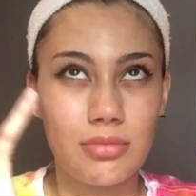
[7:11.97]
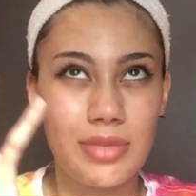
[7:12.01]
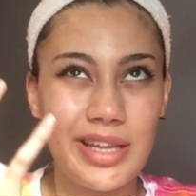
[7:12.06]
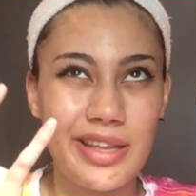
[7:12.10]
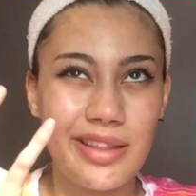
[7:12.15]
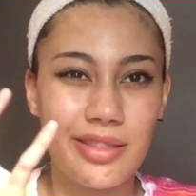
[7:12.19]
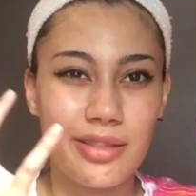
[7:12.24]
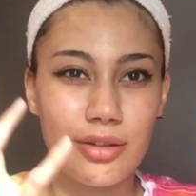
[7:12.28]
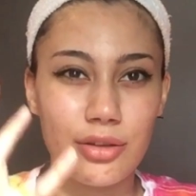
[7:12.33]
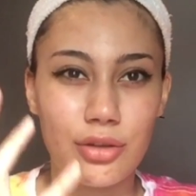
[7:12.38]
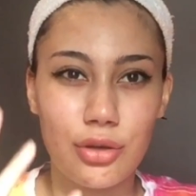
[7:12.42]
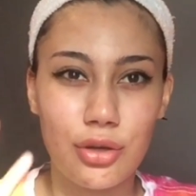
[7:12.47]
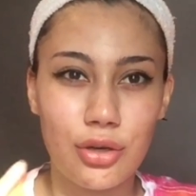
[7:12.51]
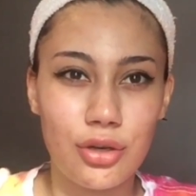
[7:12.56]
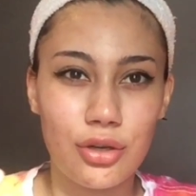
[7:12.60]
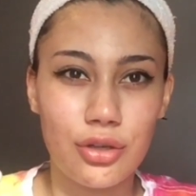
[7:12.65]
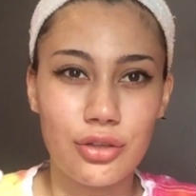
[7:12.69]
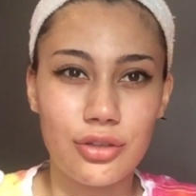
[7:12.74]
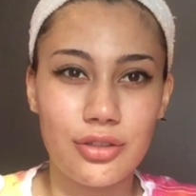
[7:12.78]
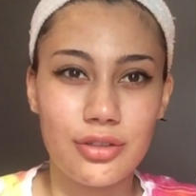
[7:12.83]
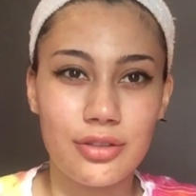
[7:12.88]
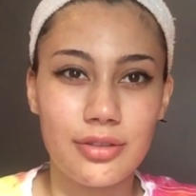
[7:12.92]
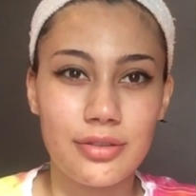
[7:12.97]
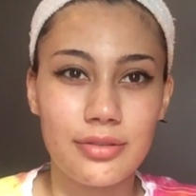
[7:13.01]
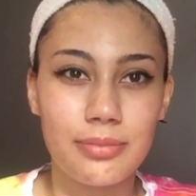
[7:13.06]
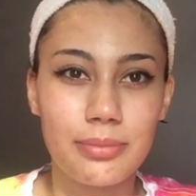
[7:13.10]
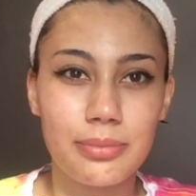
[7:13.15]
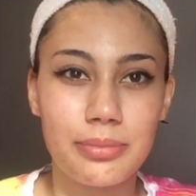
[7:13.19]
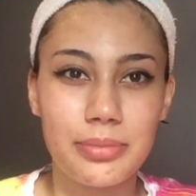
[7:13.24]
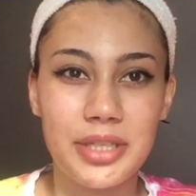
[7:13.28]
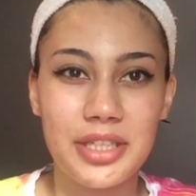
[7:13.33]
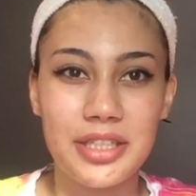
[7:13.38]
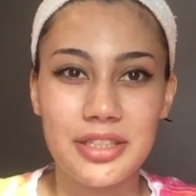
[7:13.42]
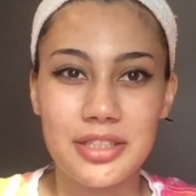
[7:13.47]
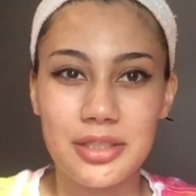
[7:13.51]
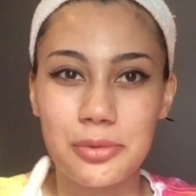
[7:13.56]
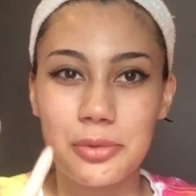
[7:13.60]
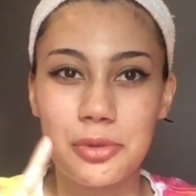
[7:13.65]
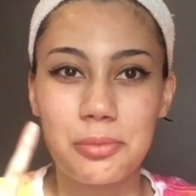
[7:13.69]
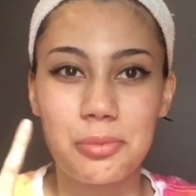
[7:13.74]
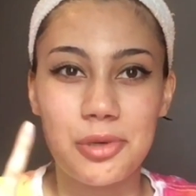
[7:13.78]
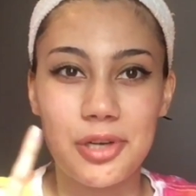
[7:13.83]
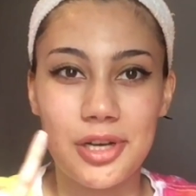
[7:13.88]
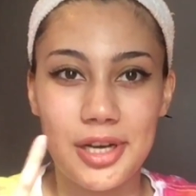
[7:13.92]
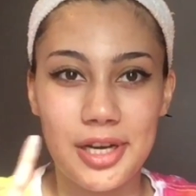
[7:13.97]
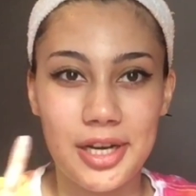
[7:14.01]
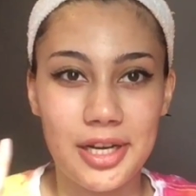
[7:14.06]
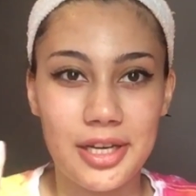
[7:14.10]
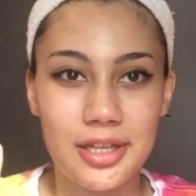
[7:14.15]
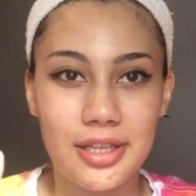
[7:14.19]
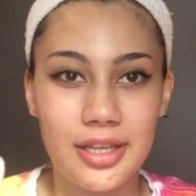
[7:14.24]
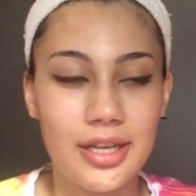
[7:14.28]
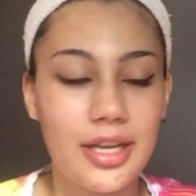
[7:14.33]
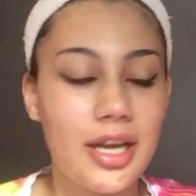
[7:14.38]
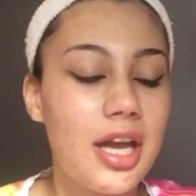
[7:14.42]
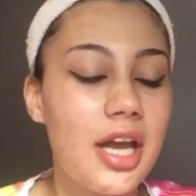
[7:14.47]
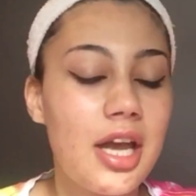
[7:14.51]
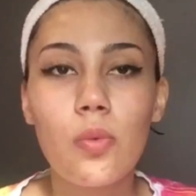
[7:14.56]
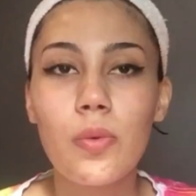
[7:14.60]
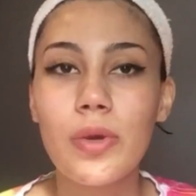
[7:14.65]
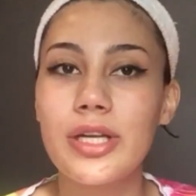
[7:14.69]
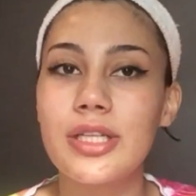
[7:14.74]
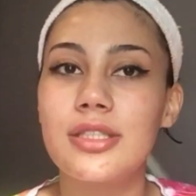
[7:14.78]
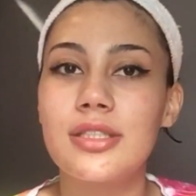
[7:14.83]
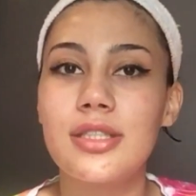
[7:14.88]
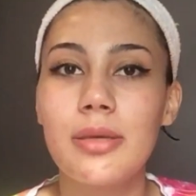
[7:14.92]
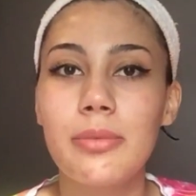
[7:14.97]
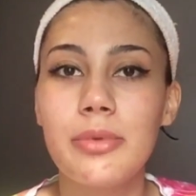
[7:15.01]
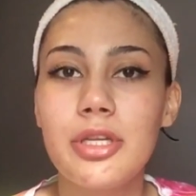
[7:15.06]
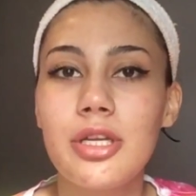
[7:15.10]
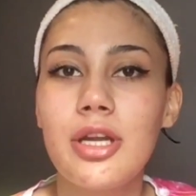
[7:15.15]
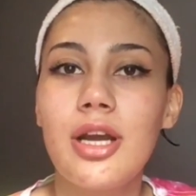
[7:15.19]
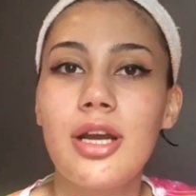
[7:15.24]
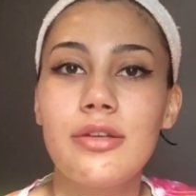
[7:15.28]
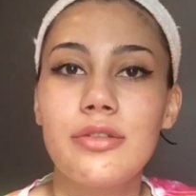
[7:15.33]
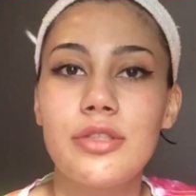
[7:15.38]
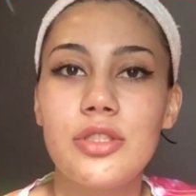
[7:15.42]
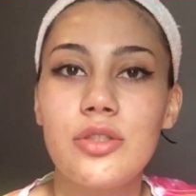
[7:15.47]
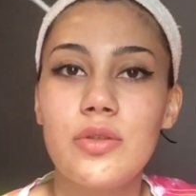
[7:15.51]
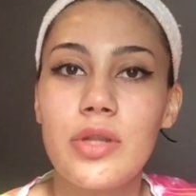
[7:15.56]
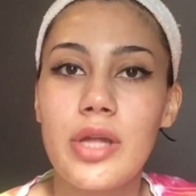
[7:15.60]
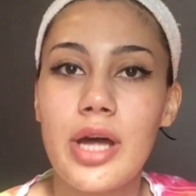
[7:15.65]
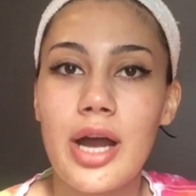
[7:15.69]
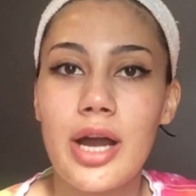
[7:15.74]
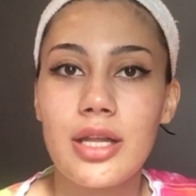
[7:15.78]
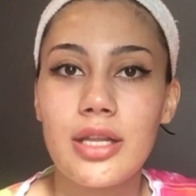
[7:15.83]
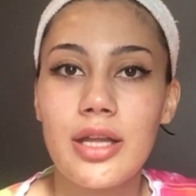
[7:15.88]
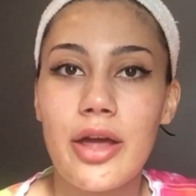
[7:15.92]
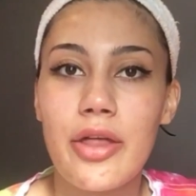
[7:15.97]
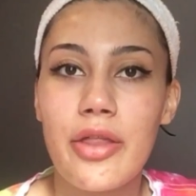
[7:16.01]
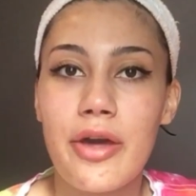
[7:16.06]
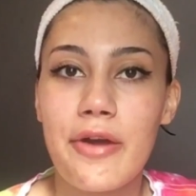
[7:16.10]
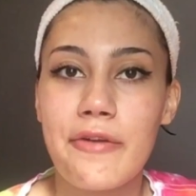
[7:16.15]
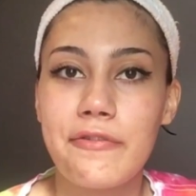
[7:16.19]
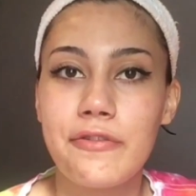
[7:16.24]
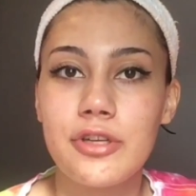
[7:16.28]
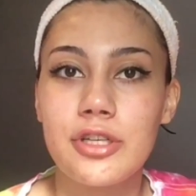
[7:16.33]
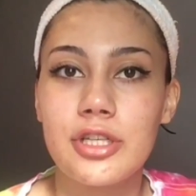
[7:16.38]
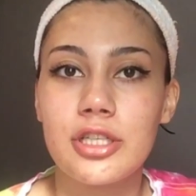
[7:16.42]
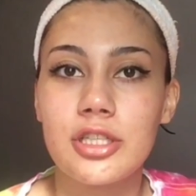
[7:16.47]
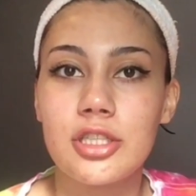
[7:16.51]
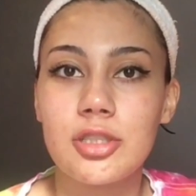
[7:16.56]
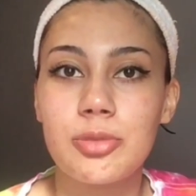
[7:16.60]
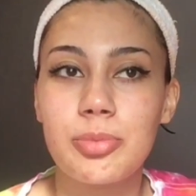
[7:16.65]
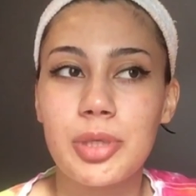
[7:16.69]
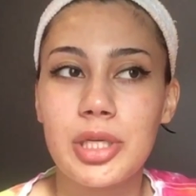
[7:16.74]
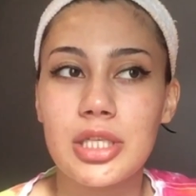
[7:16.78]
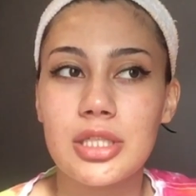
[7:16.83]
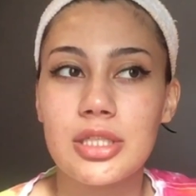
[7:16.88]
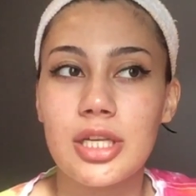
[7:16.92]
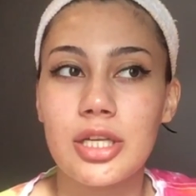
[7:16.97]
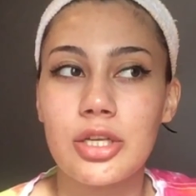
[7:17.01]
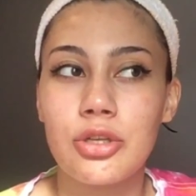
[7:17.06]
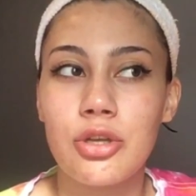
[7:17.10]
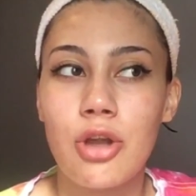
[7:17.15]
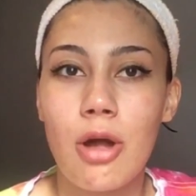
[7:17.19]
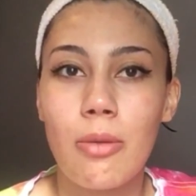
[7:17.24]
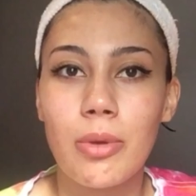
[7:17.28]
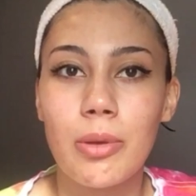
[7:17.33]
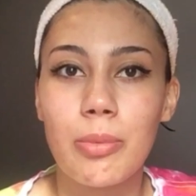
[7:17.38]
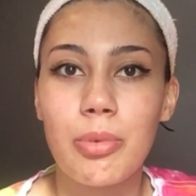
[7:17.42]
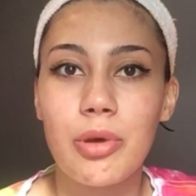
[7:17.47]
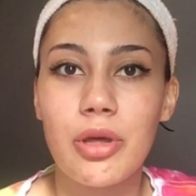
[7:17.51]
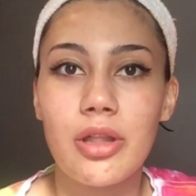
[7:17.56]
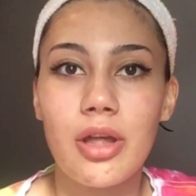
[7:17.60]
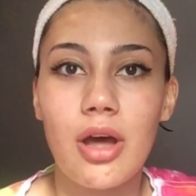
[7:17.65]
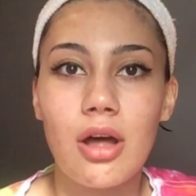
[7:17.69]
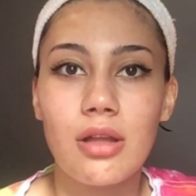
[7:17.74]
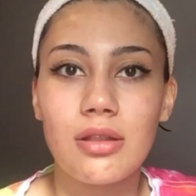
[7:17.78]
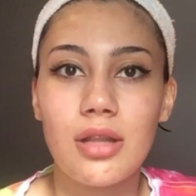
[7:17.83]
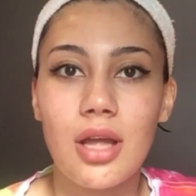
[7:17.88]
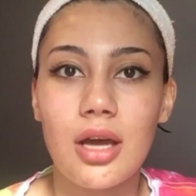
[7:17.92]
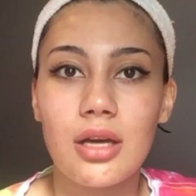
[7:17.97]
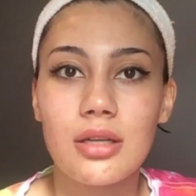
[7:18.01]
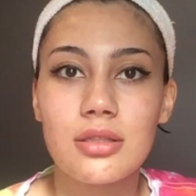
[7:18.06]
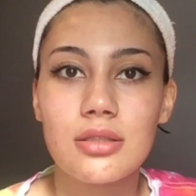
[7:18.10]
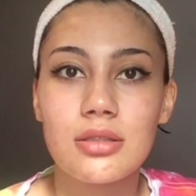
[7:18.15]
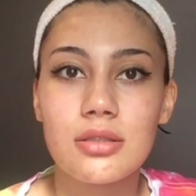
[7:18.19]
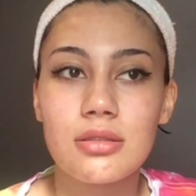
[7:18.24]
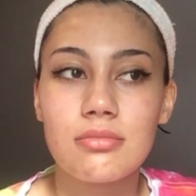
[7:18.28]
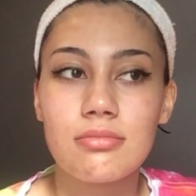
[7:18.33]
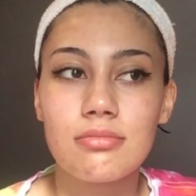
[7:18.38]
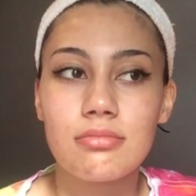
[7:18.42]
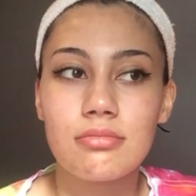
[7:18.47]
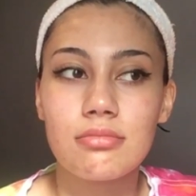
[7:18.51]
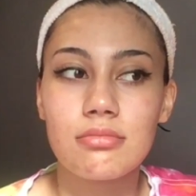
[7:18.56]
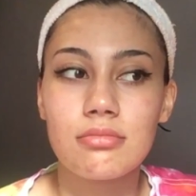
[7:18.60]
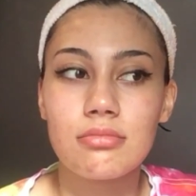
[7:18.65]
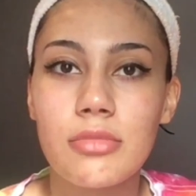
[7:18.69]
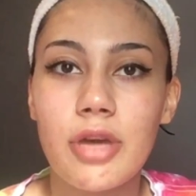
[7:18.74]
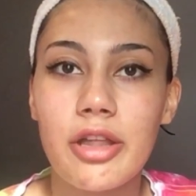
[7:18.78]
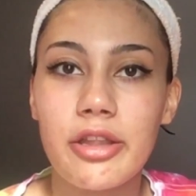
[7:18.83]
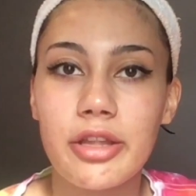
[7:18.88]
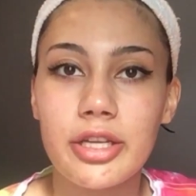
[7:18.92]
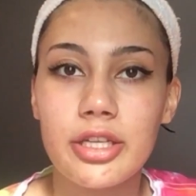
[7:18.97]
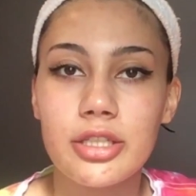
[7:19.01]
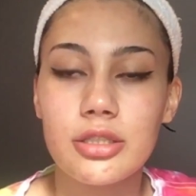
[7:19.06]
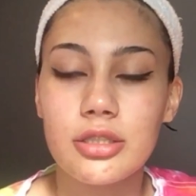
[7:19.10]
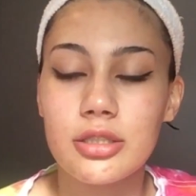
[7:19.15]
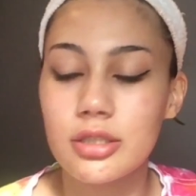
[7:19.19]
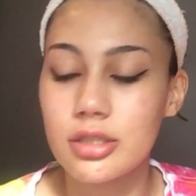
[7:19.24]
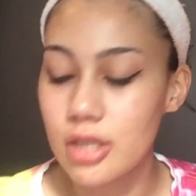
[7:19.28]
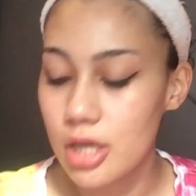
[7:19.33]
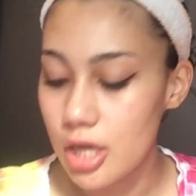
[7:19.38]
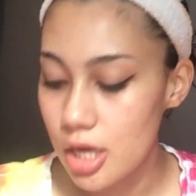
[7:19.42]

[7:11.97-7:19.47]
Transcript: in the corner because I want to put a highlight. Wait, does that mean I have to do the highlight there first? Because I'd normally put that on last. I think it does.